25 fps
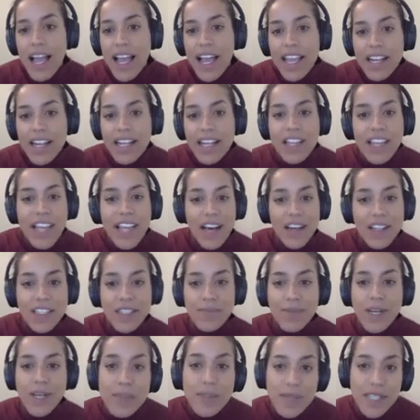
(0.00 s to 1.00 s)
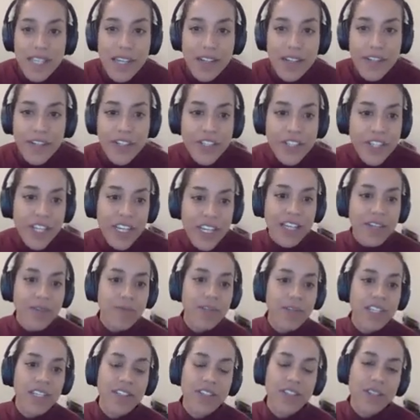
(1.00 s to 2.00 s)
And clouds must be understood
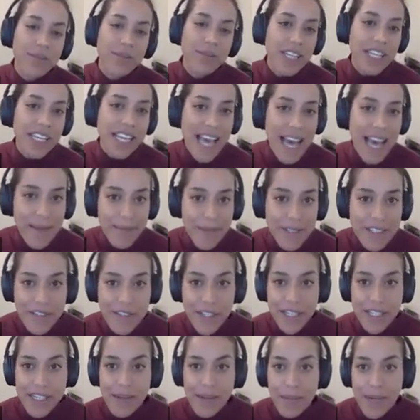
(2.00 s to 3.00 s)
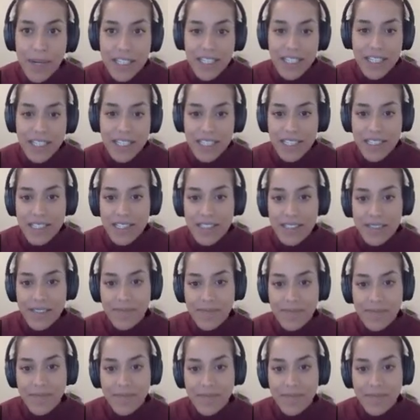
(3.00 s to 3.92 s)
when determining atmospheric abundances.